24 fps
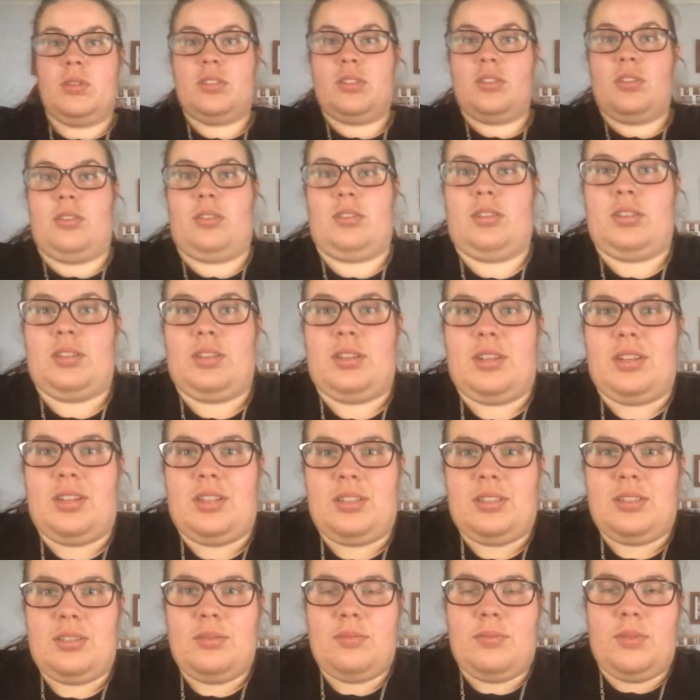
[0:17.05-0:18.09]
What's going on,
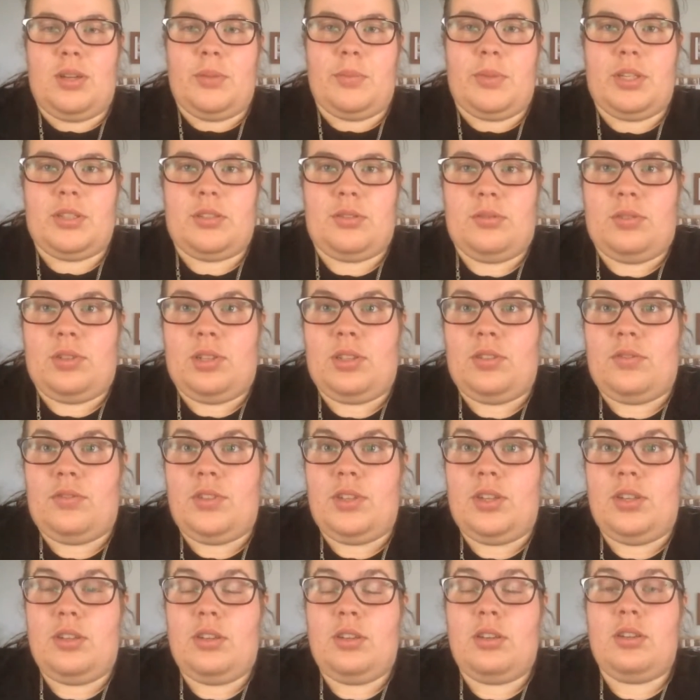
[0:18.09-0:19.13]
guys? Welcome back to another
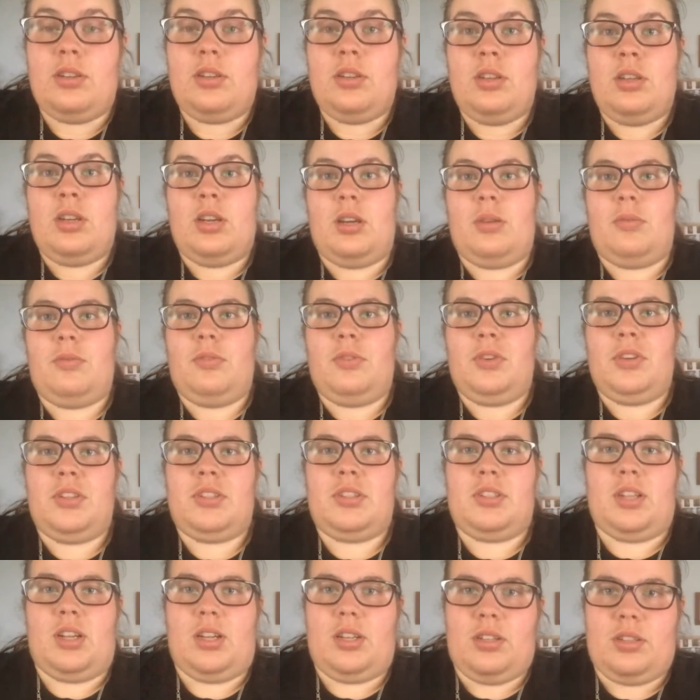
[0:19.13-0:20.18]
video. Before we
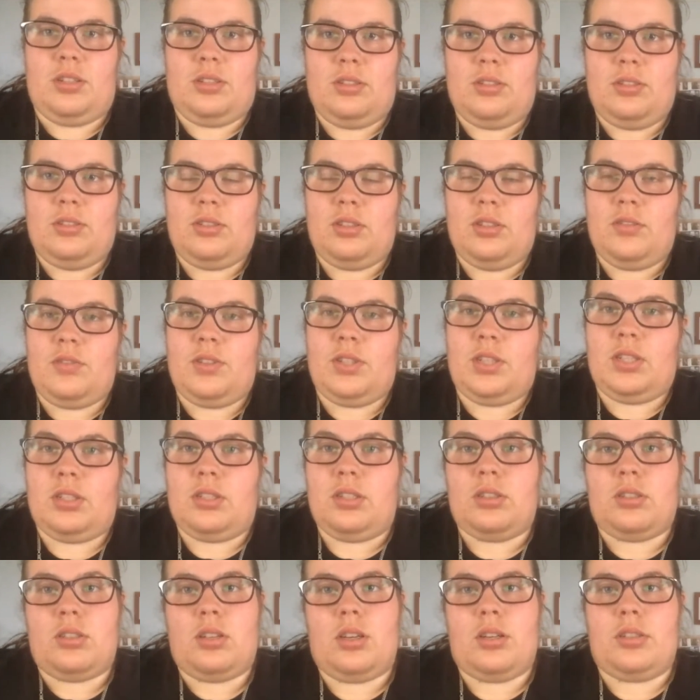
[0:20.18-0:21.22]
get started, don't forget
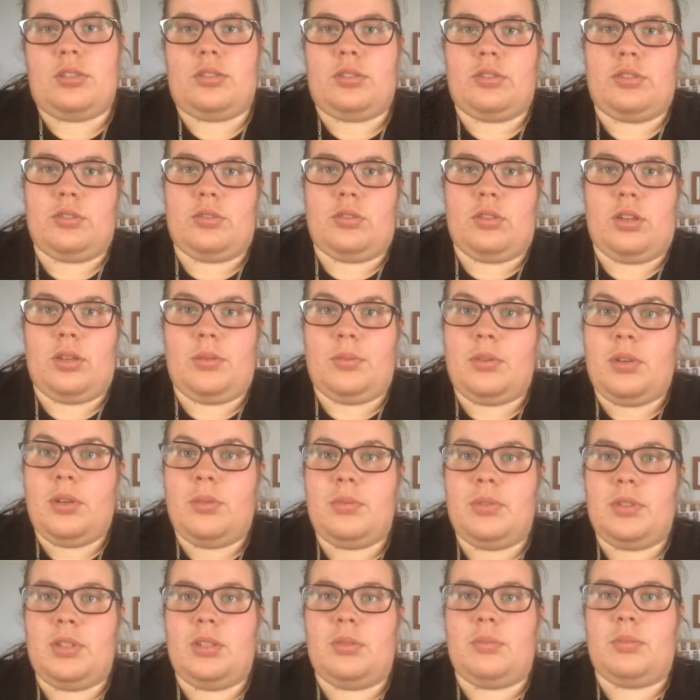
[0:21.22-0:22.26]
to like, subscribe,
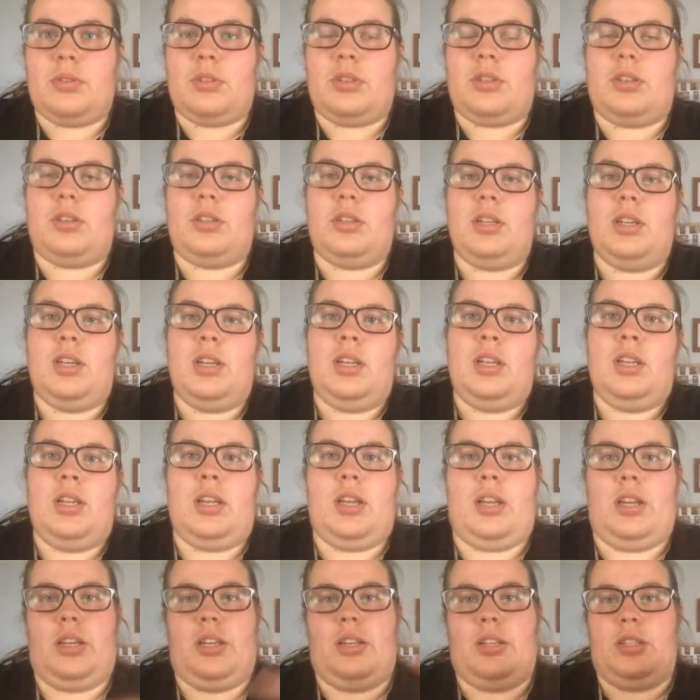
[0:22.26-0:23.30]
comment down below,
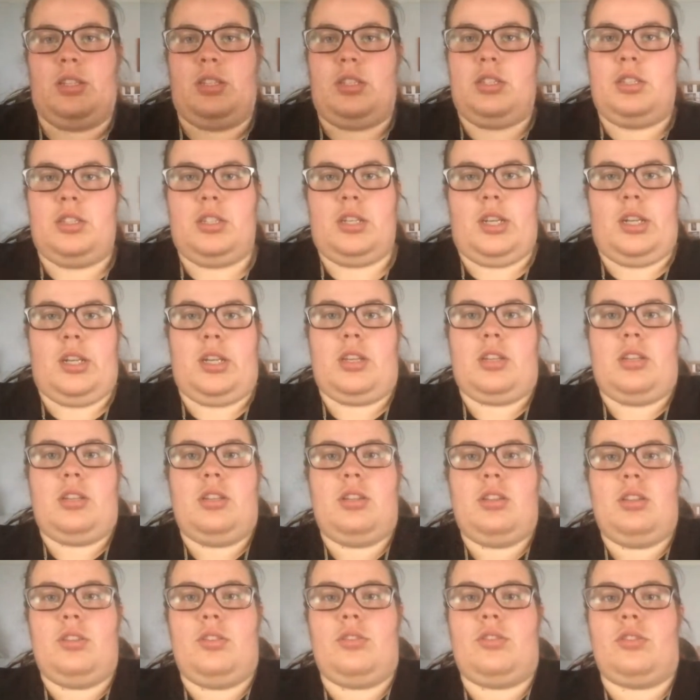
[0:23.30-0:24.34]
and check
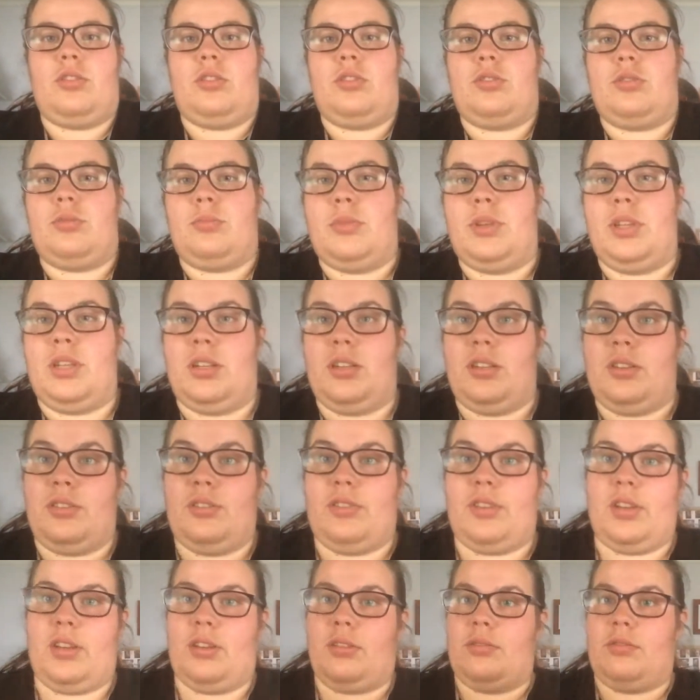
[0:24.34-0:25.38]
the social
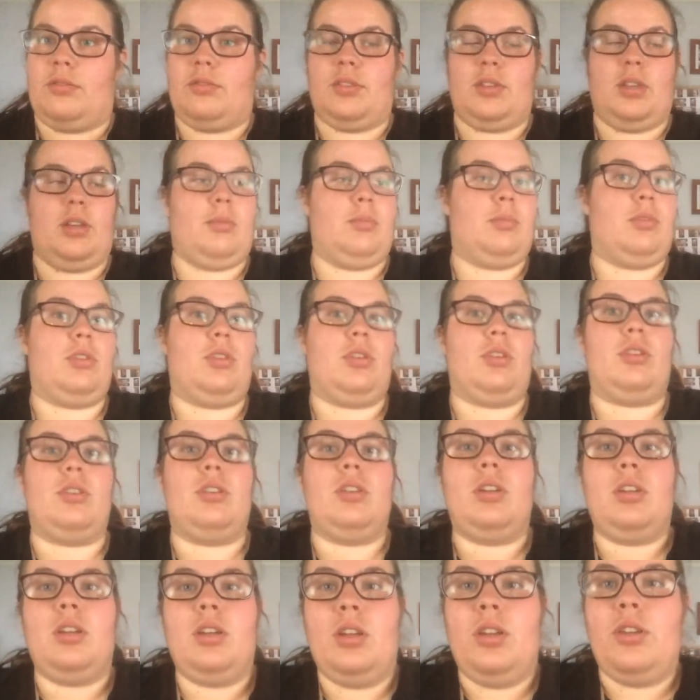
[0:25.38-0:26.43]
medias out down below.
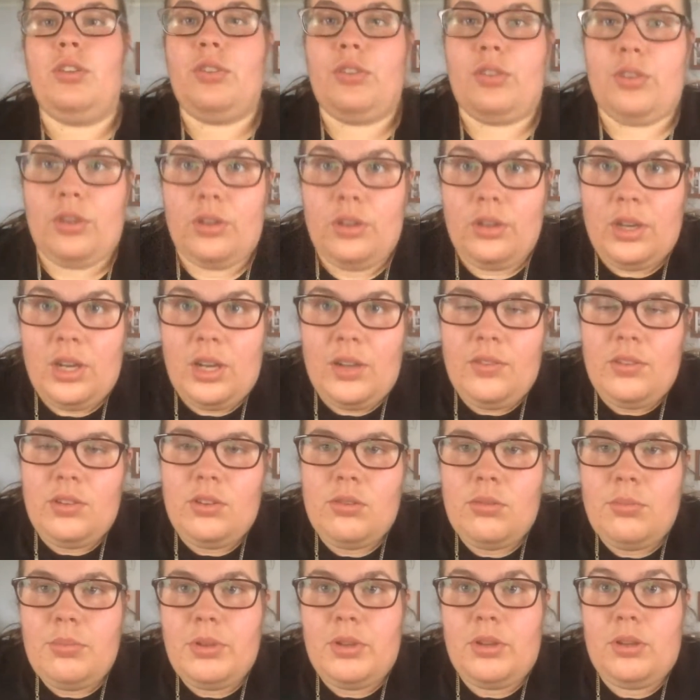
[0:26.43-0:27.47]
So I have a
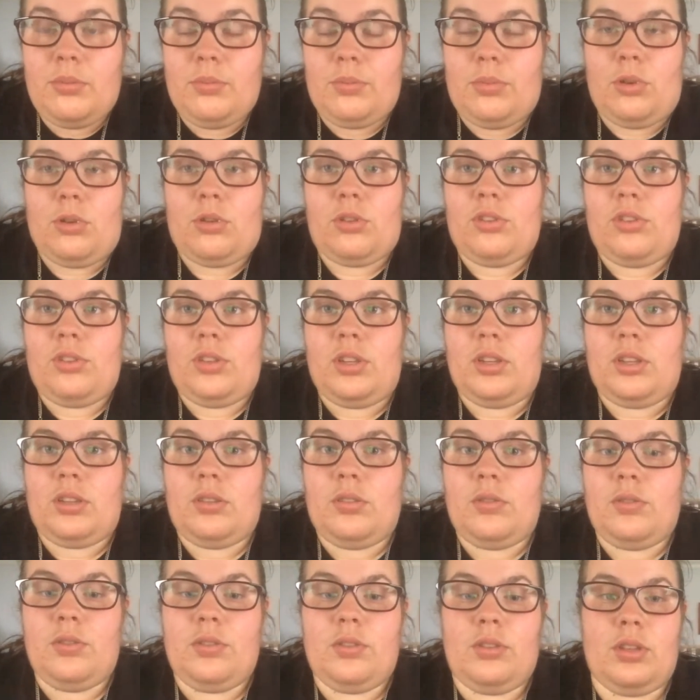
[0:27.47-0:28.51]
little bit of
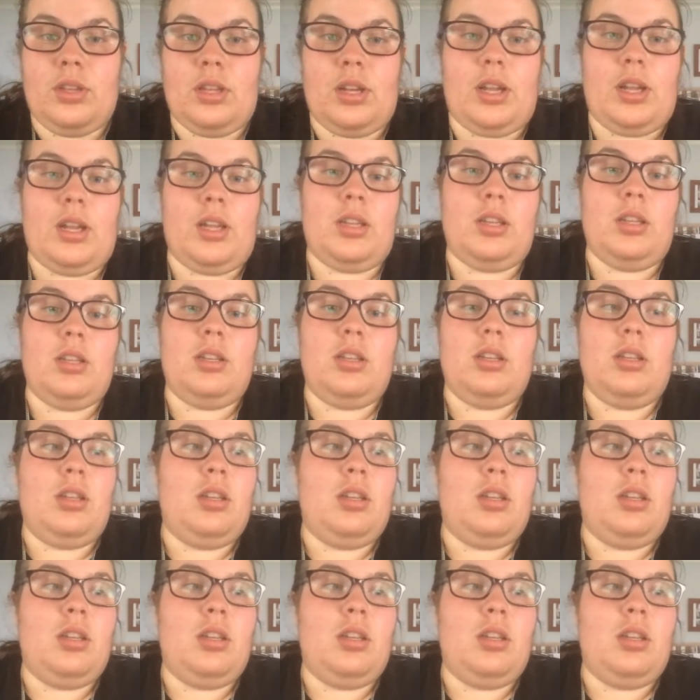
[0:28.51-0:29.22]
unboxing today.